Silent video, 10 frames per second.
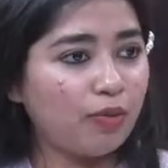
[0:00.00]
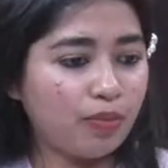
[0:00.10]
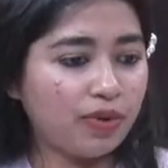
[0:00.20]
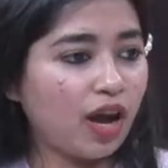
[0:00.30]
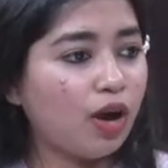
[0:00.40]

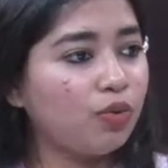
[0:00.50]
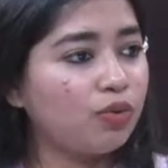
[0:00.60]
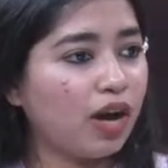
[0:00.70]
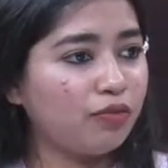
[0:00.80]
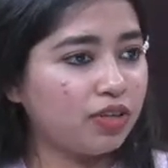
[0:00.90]
now
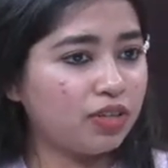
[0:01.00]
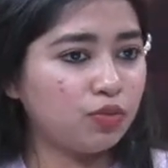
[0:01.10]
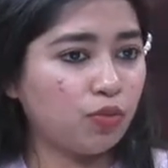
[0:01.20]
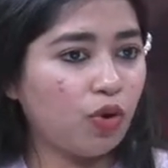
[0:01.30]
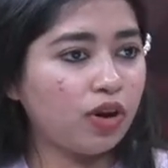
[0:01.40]
after this
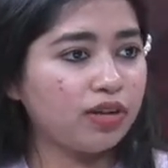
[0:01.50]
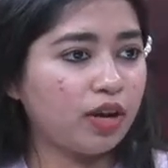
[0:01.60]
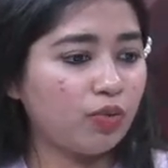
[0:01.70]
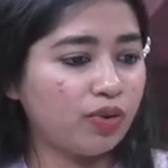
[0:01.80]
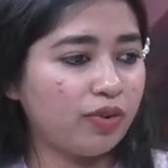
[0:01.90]
war,
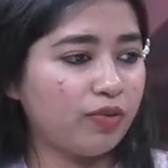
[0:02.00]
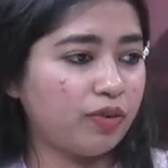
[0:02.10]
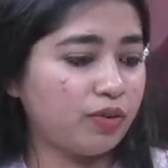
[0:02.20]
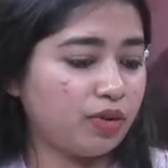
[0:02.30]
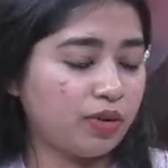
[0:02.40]

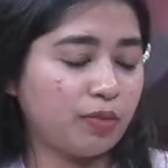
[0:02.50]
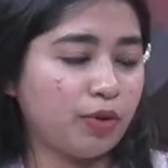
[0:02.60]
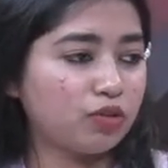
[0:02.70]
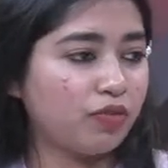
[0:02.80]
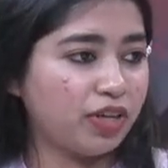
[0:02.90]

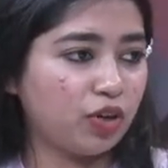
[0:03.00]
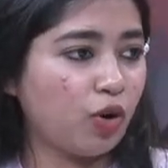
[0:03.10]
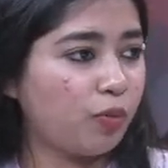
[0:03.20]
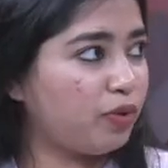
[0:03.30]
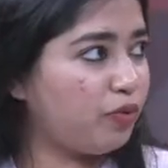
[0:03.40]
because of Indian
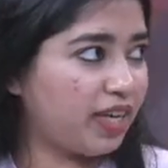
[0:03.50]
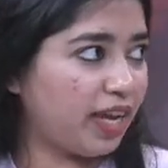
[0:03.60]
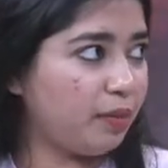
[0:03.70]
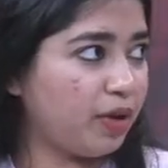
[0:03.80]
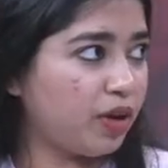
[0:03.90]
government we
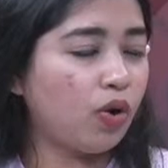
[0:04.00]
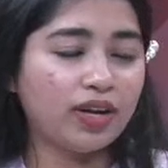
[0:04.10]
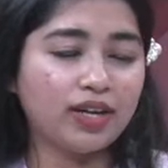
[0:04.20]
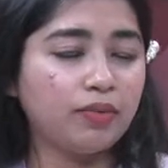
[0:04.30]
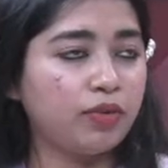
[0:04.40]
came here,
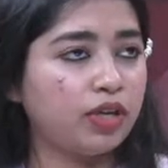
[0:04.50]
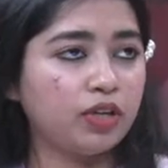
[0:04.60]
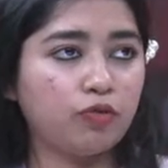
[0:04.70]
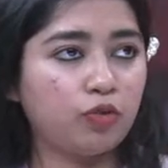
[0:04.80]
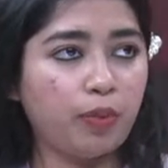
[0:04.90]
that time we didn't
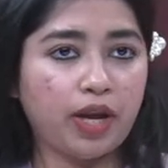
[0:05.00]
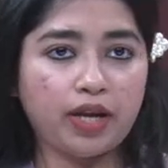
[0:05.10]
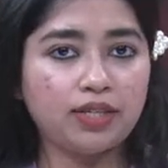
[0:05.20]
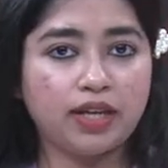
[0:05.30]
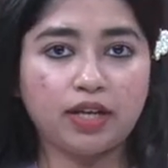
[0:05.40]
have to pay
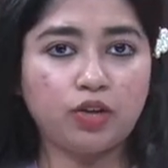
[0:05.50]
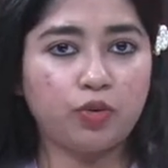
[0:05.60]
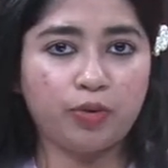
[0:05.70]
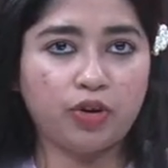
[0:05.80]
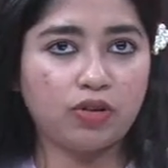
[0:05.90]
a single
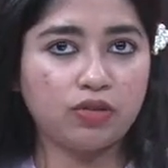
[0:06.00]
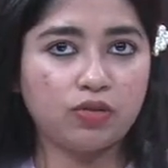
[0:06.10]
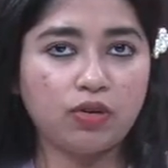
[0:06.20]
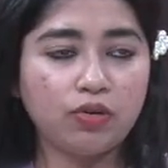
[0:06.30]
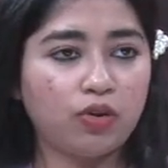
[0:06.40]
rupee
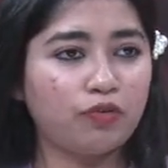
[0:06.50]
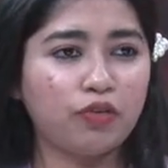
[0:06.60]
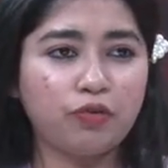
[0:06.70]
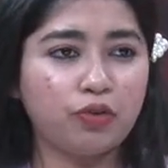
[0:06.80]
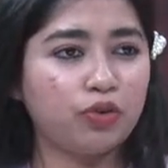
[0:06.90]
also, not for
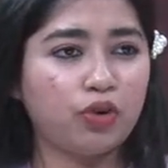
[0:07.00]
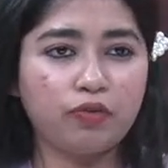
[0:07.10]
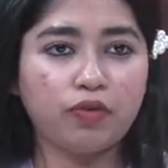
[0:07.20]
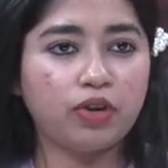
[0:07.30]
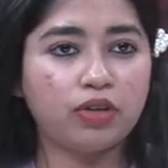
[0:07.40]
food, not
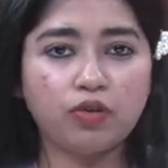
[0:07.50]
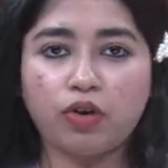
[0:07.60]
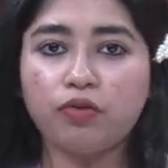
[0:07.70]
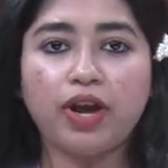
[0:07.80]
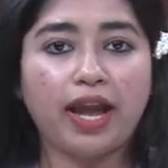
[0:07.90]
for water,
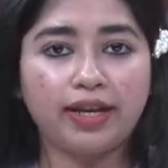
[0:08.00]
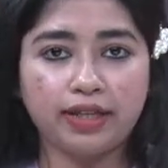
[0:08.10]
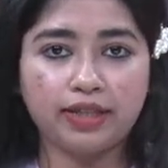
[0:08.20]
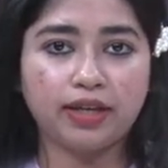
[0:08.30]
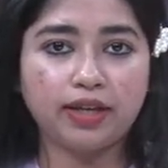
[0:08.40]
not for
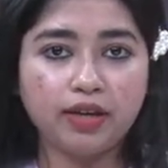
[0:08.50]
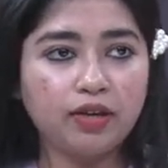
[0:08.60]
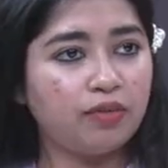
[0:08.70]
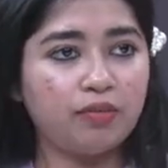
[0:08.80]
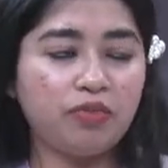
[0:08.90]
anything.
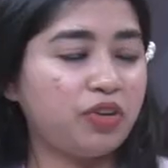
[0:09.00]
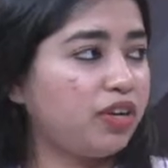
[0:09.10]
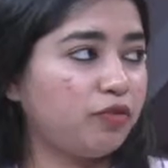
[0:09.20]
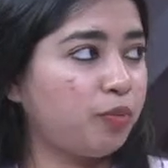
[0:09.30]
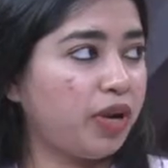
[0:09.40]
We didn't
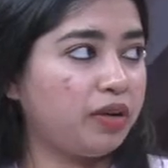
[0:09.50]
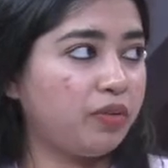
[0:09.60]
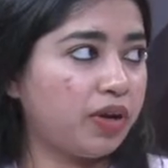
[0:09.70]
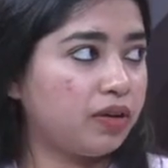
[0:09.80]
have to pay anywhere.